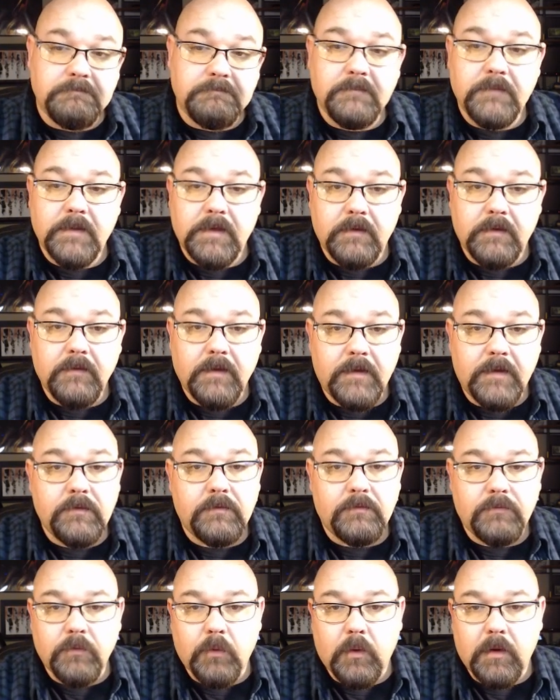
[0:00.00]
that's,
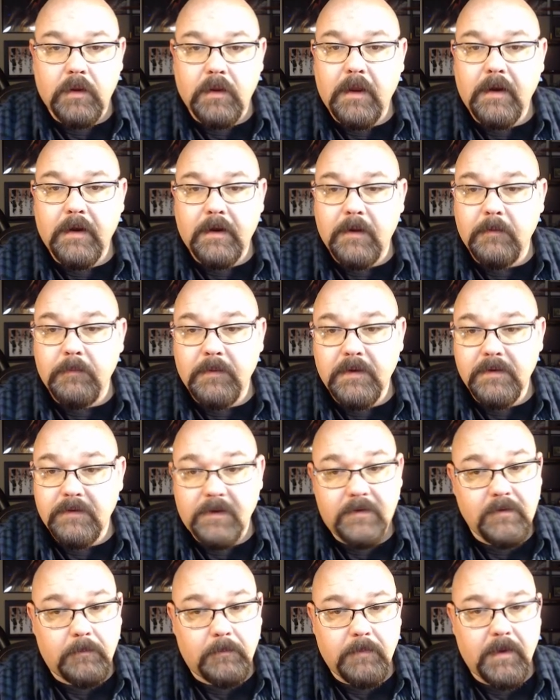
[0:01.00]
for a lot of companies,
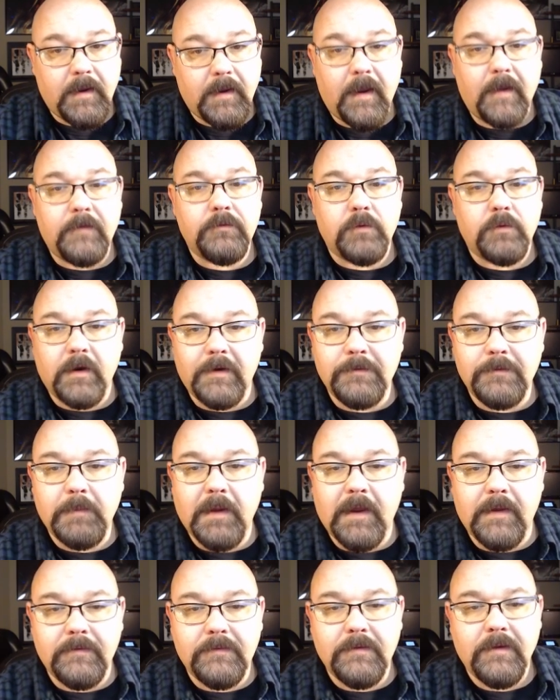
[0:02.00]
that's a big extra
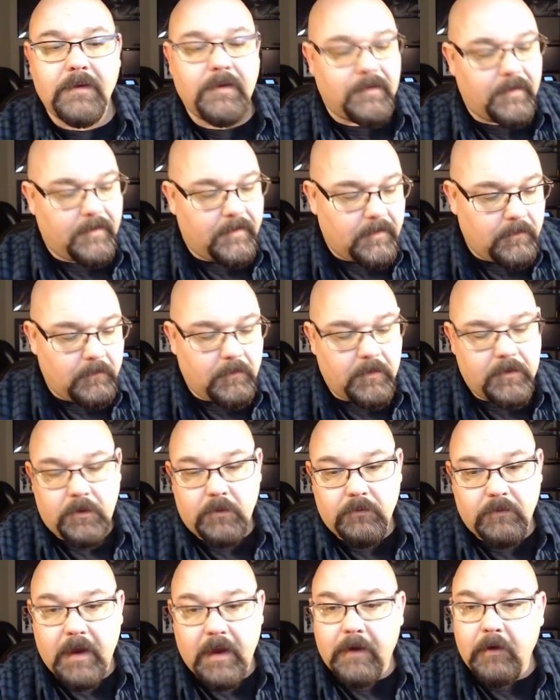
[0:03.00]
expense. Well,
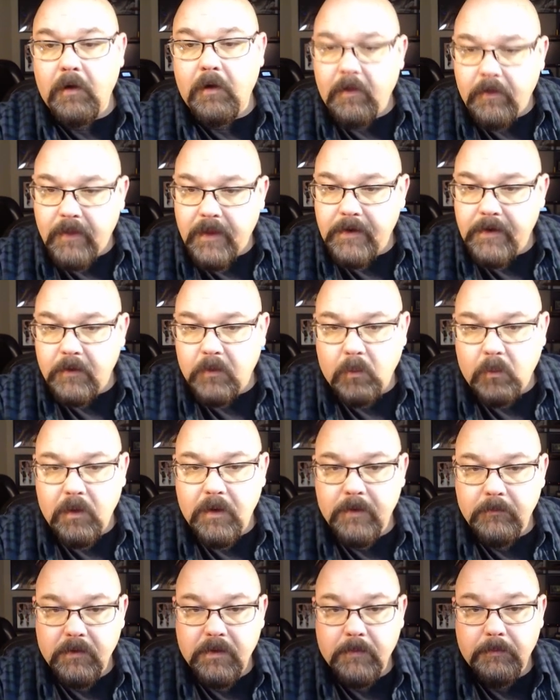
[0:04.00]
you've got all that in
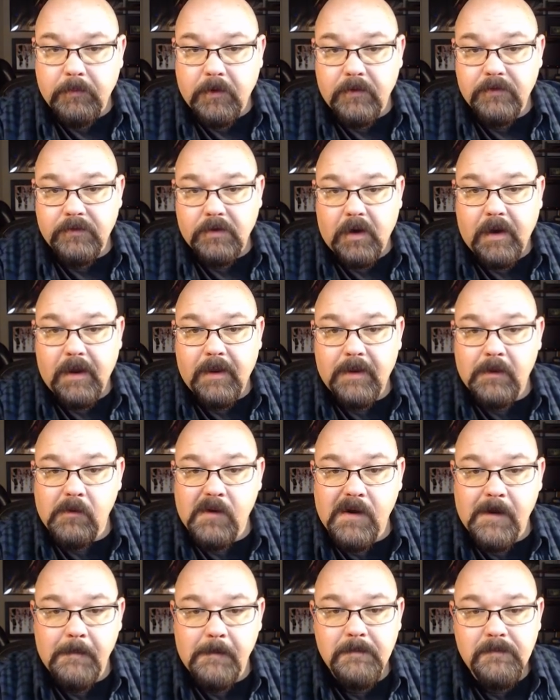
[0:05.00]
one with the Pulsar Halo
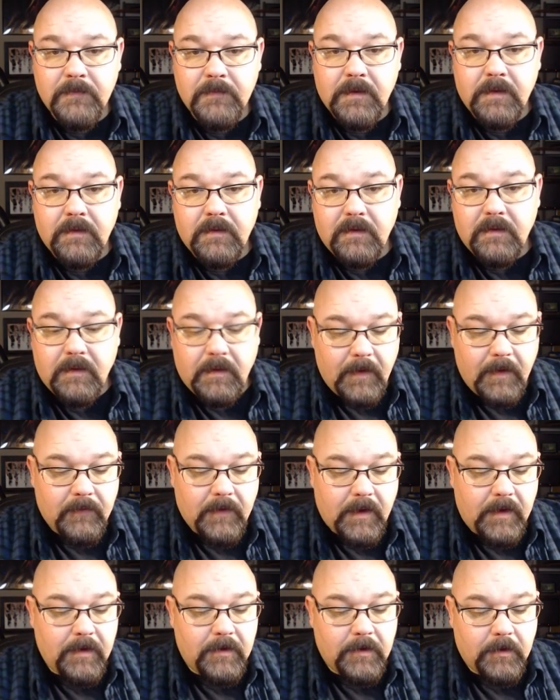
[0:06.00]
hub, and
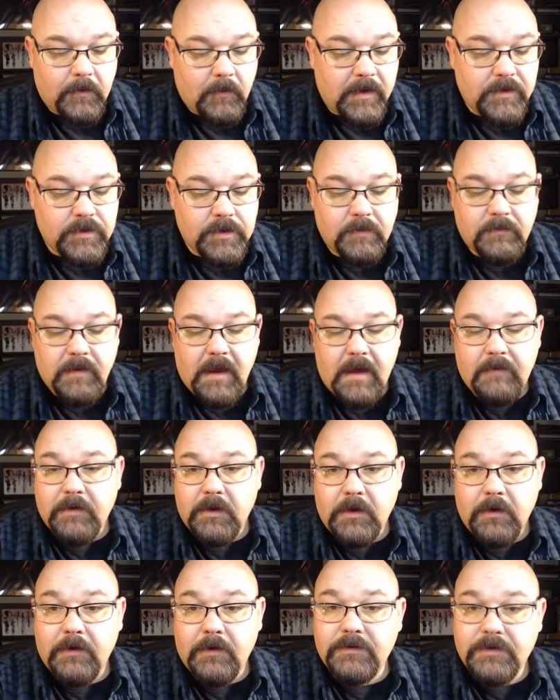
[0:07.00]
that integration of having
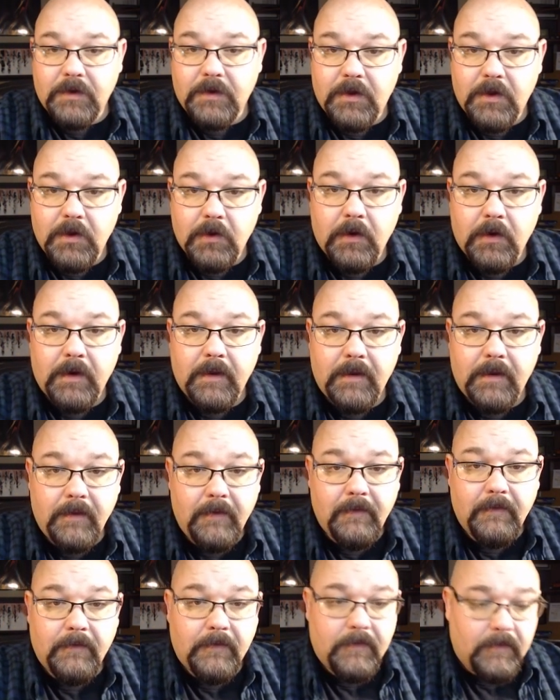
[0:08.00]
your security
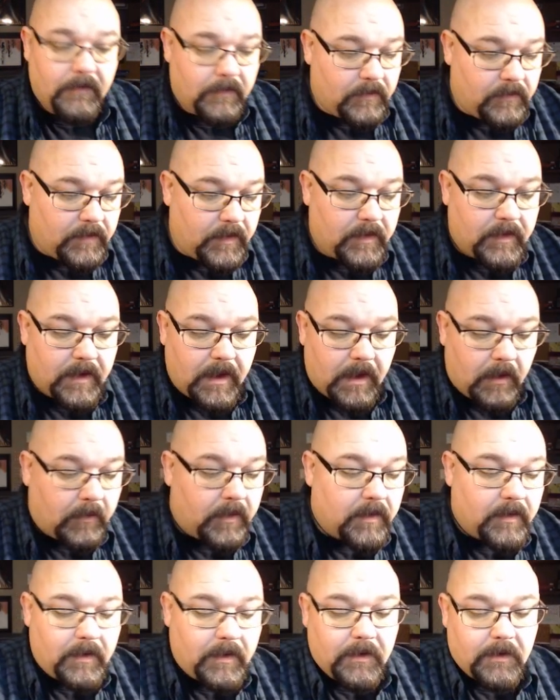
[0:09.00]
that now
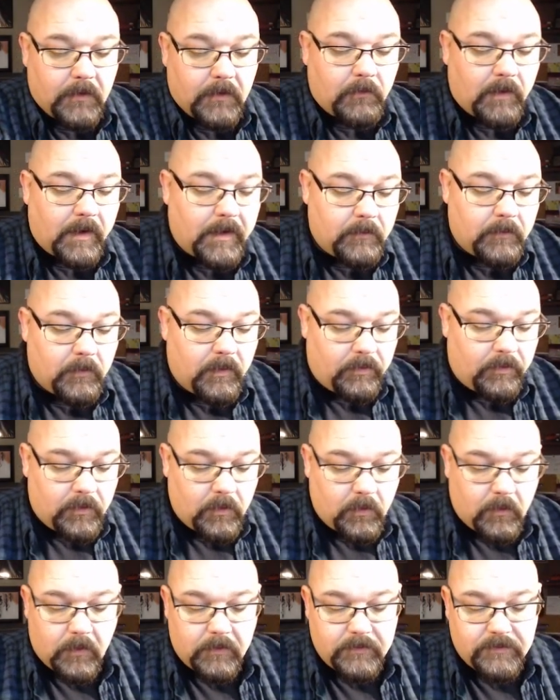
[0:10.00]
can integrate with
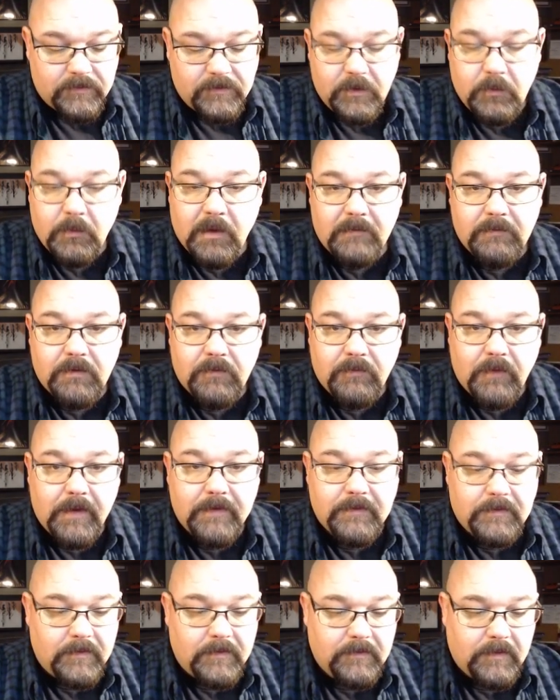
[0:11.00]
your Z-Wave
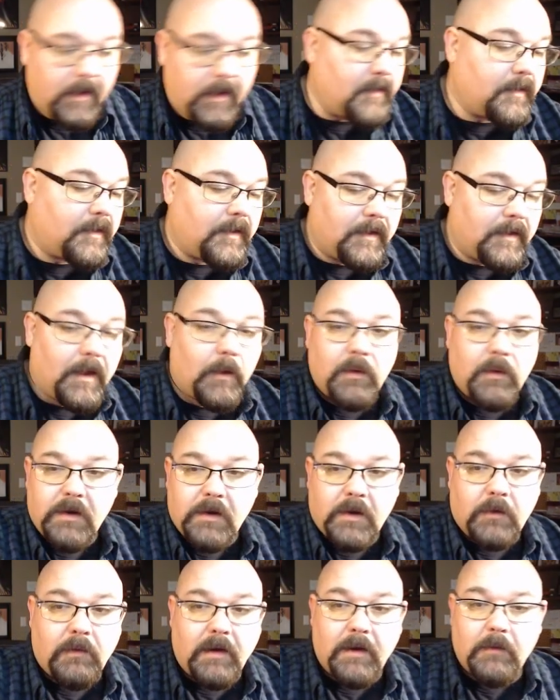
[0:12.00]
devices and can now
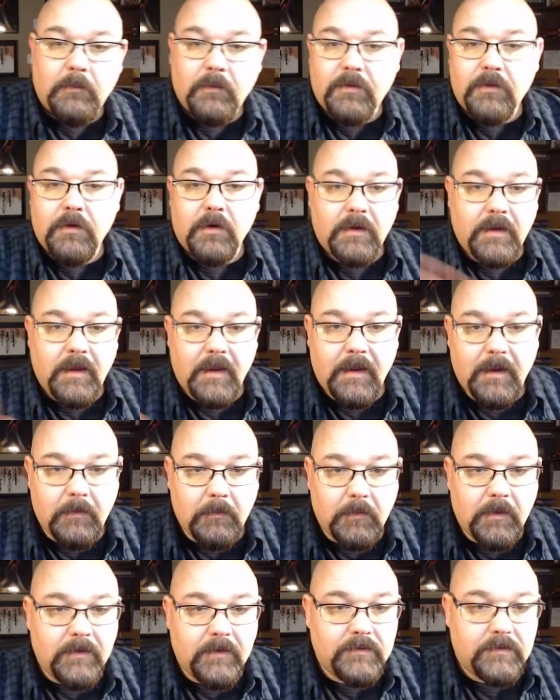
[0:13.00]
integrate with your
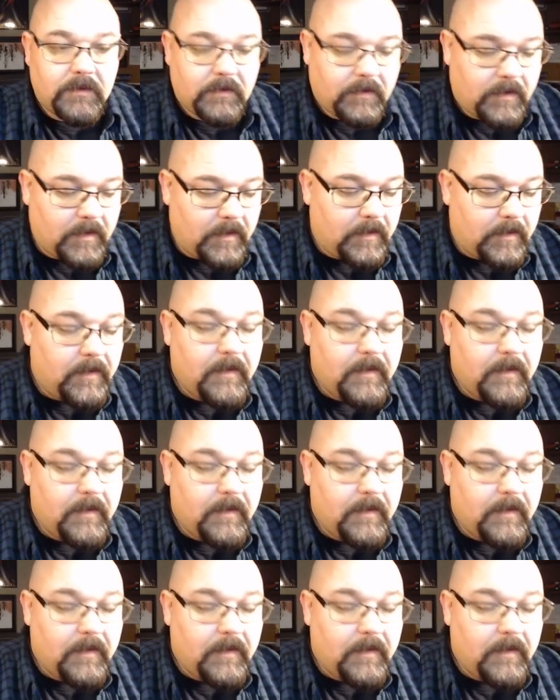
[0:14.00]
cameras and can